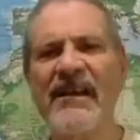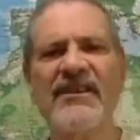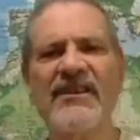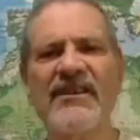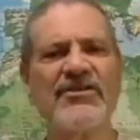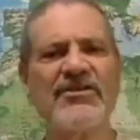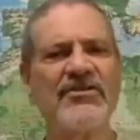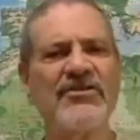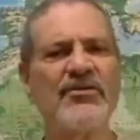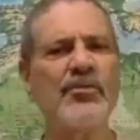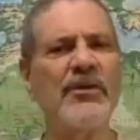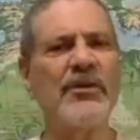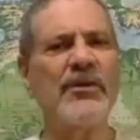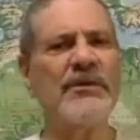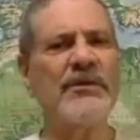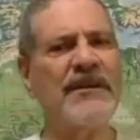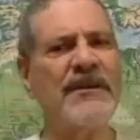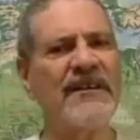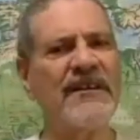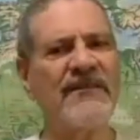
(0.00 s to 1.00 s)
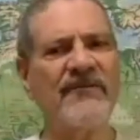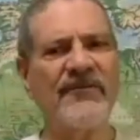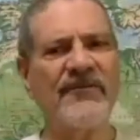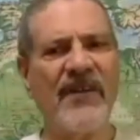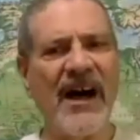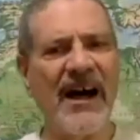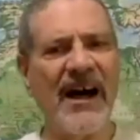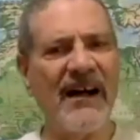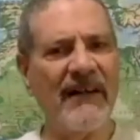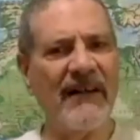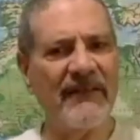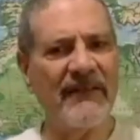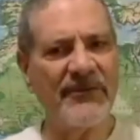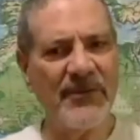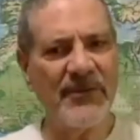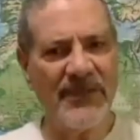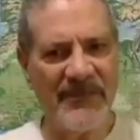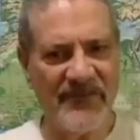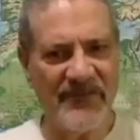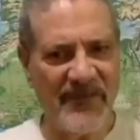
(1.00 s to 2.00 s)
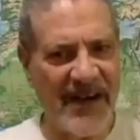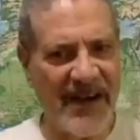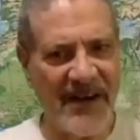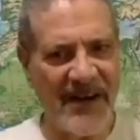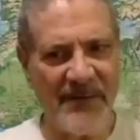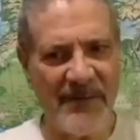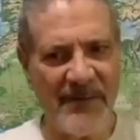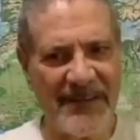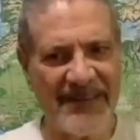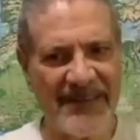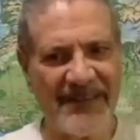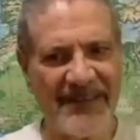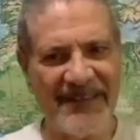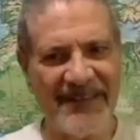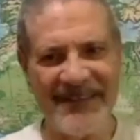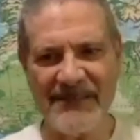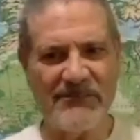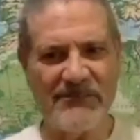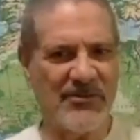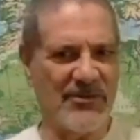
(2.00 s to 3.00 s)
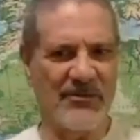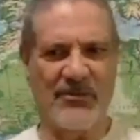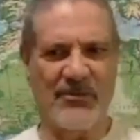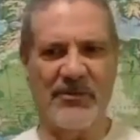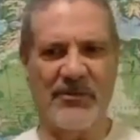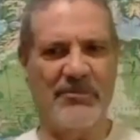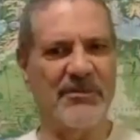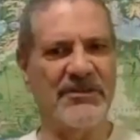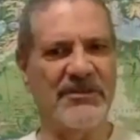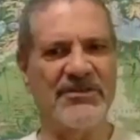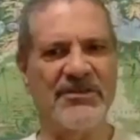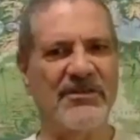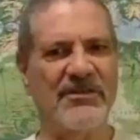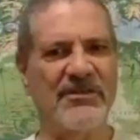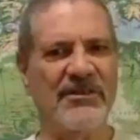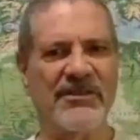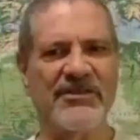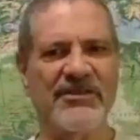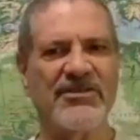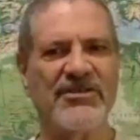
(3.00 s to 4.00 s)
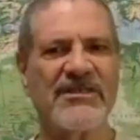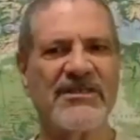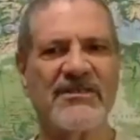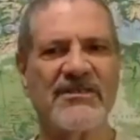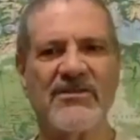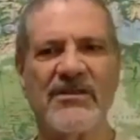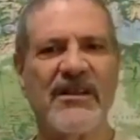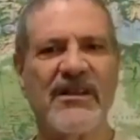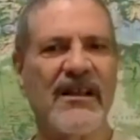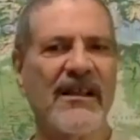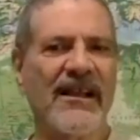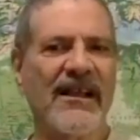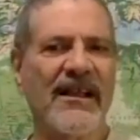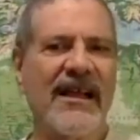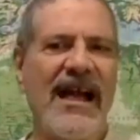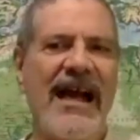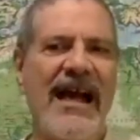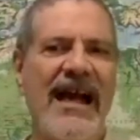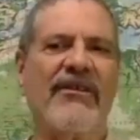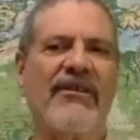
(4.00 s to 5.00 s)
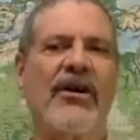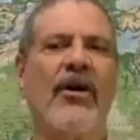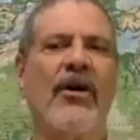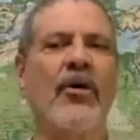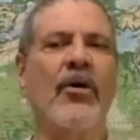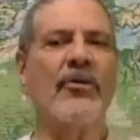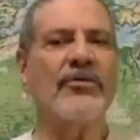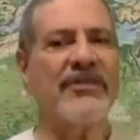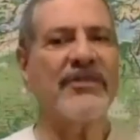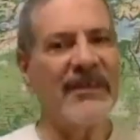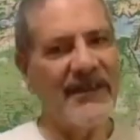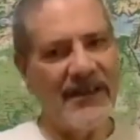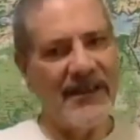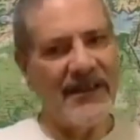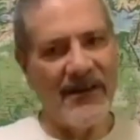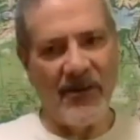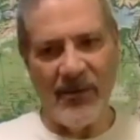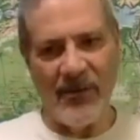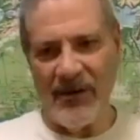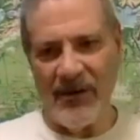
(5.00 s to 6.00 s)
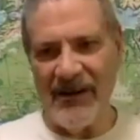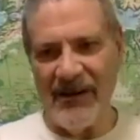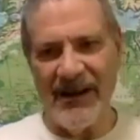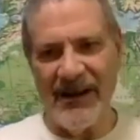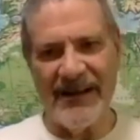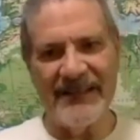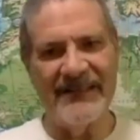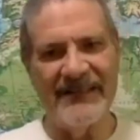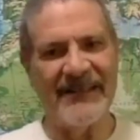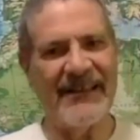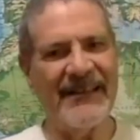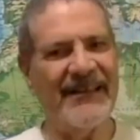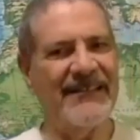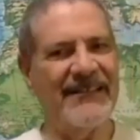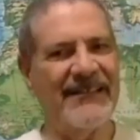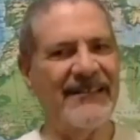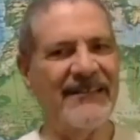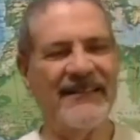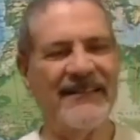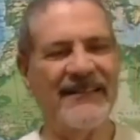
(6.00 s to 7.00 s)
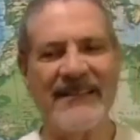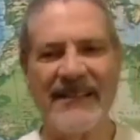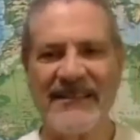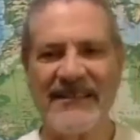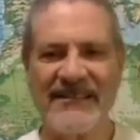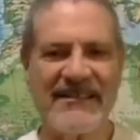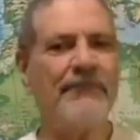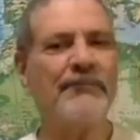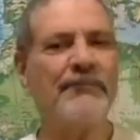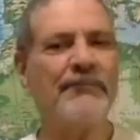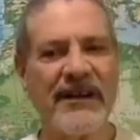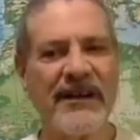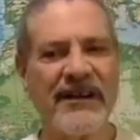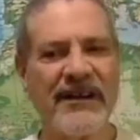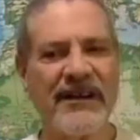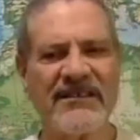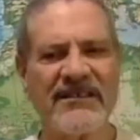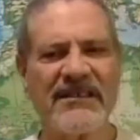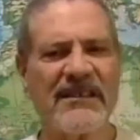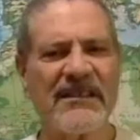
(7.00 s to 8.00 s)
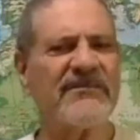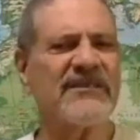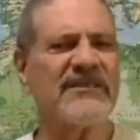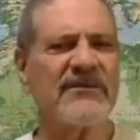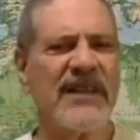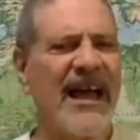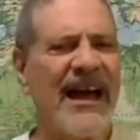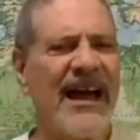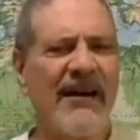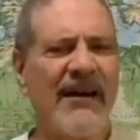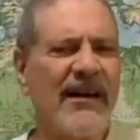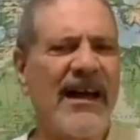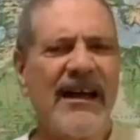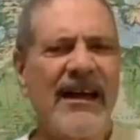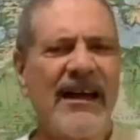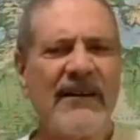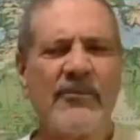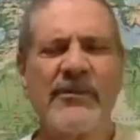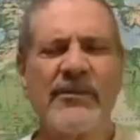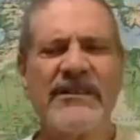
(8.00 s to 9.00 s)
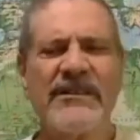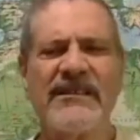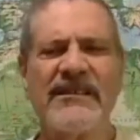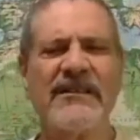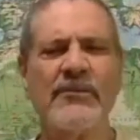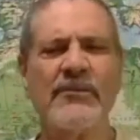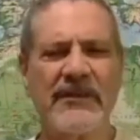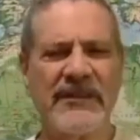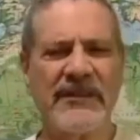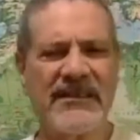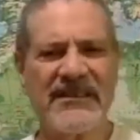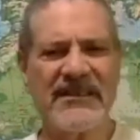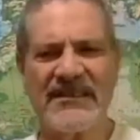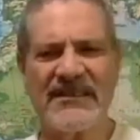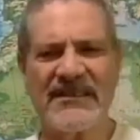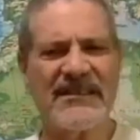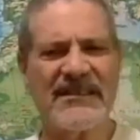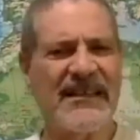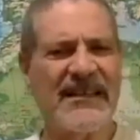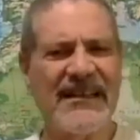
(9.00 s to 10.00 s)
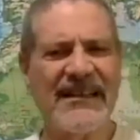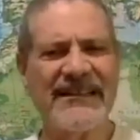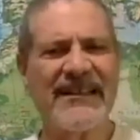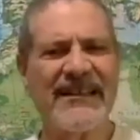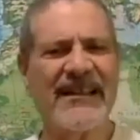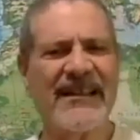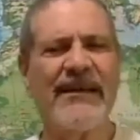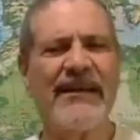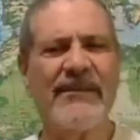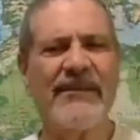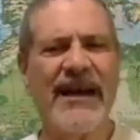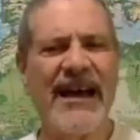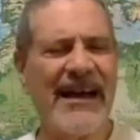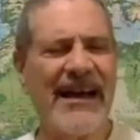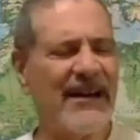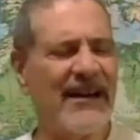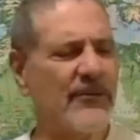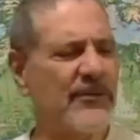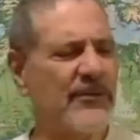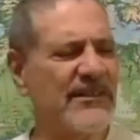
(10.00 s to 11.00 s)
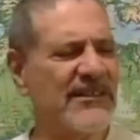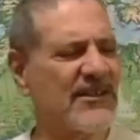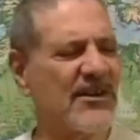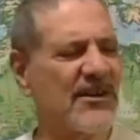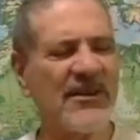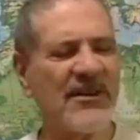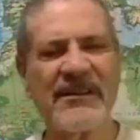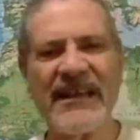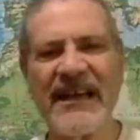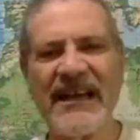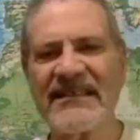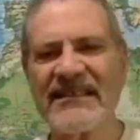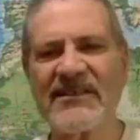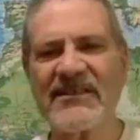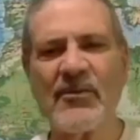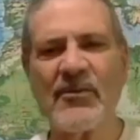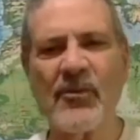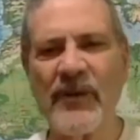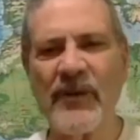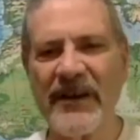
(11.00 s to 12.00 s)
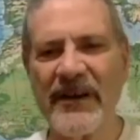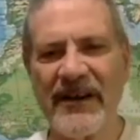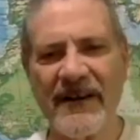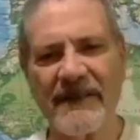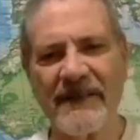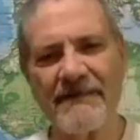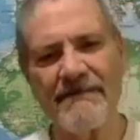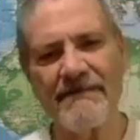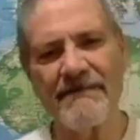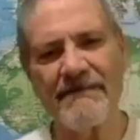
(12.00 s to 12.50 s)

Should we be involved in environmentalism? Should we just have our own thing go on and, and separate ourselves? How, how do we deal with this dilemma? How do we circle that square?